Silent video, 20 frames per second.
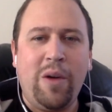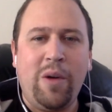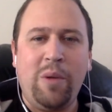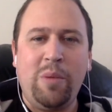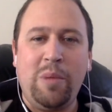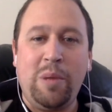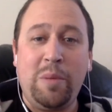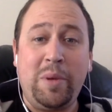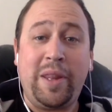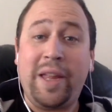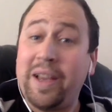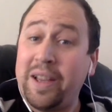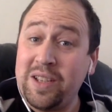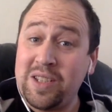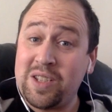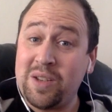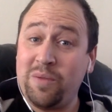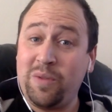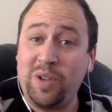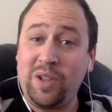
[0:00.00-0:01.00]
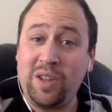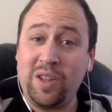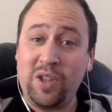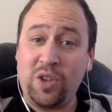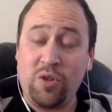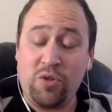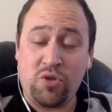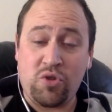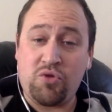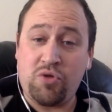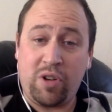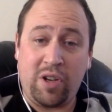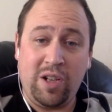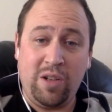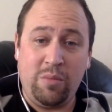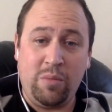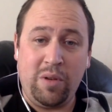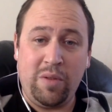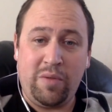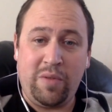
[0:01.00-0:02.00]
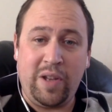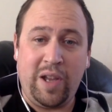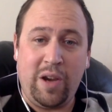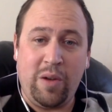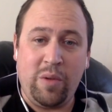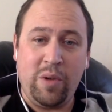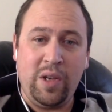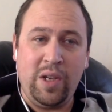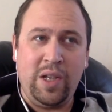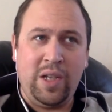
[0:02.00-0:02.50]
and maybe that is something that you're struggling with now,